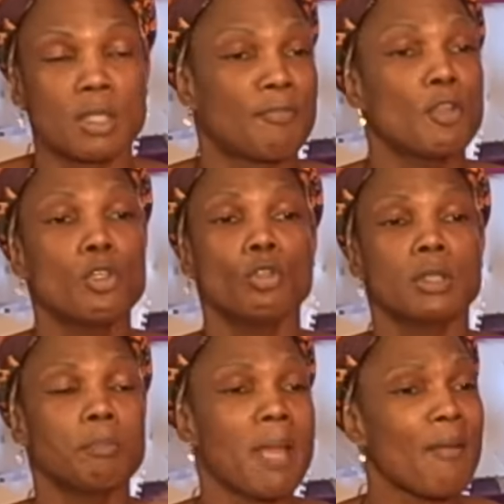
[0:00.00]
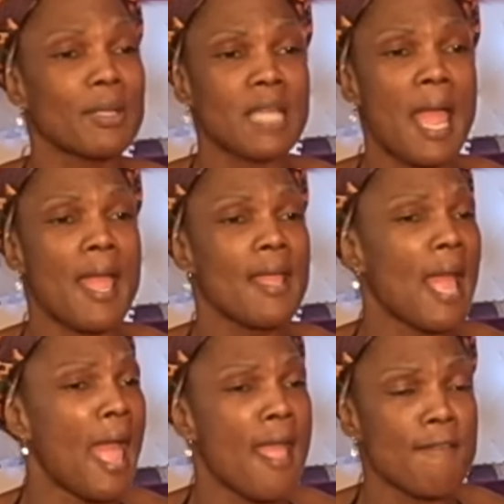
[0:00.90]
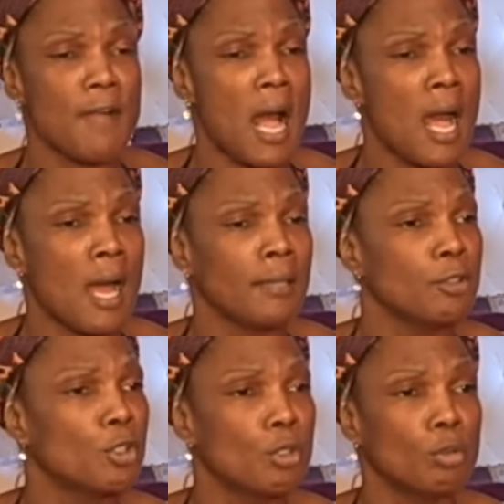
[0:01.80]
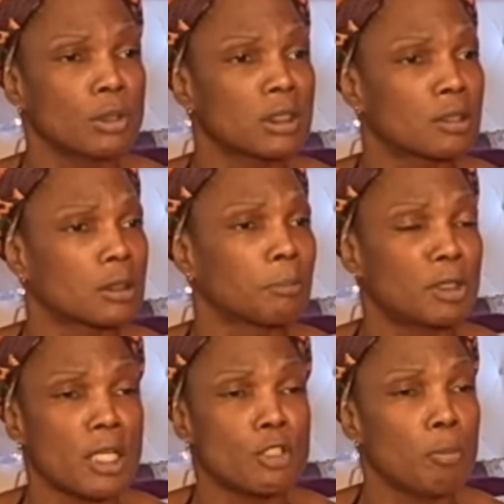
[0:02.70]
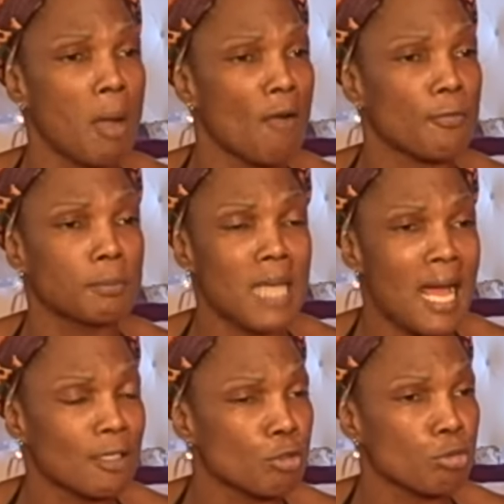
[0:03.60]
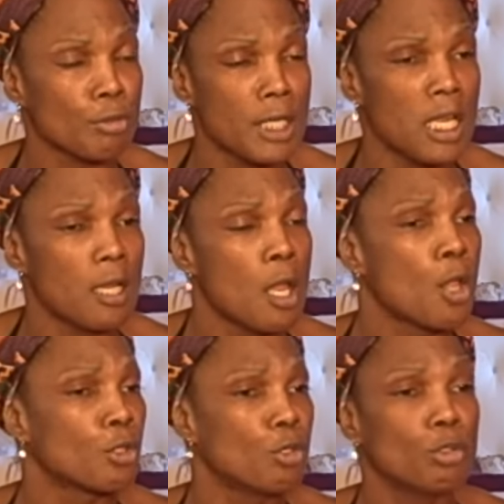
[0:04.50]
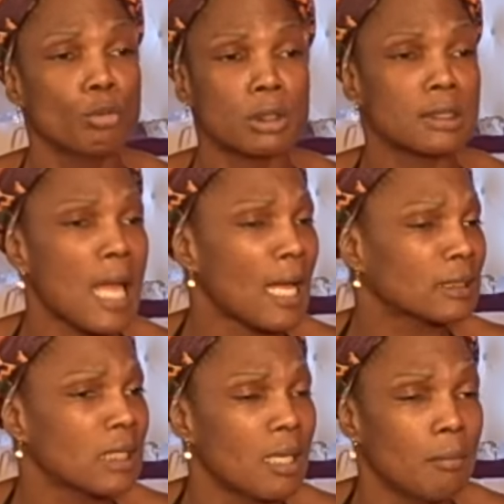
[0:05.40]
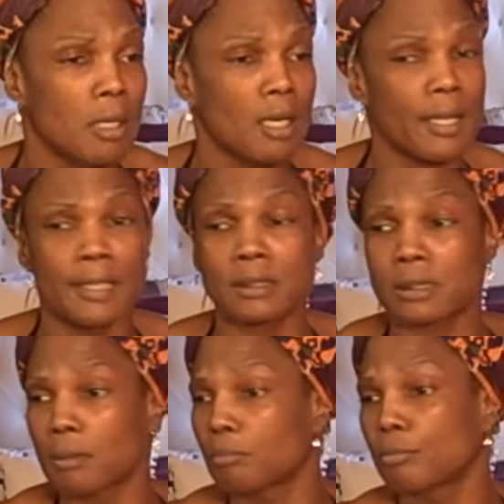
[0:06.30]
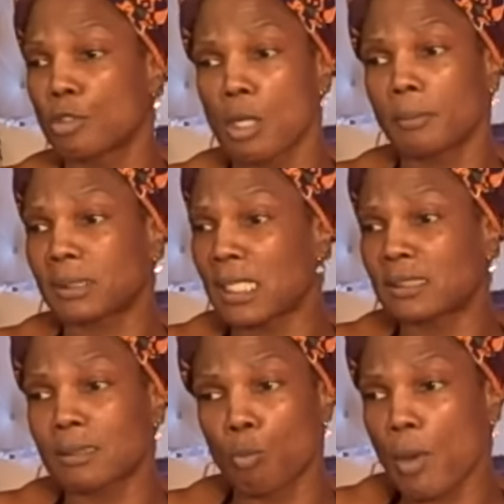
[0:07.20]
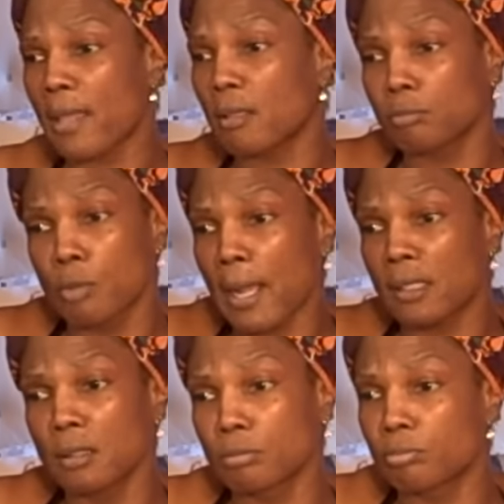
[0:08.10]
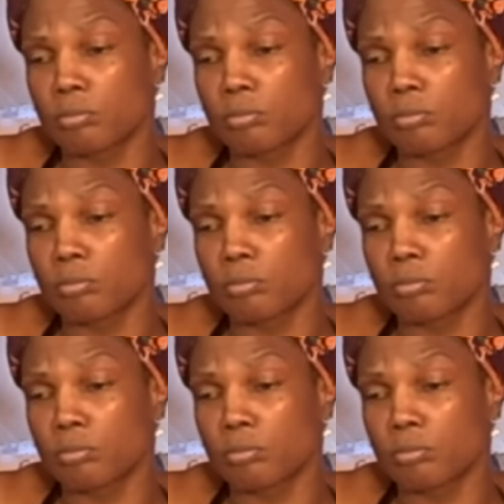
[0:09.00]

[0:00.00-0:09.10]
If you're using Mary Kay, Avon, you're using some shit you bought from Dollar Tree, you're using Noxzema and some, you know what I'm saying, some re regular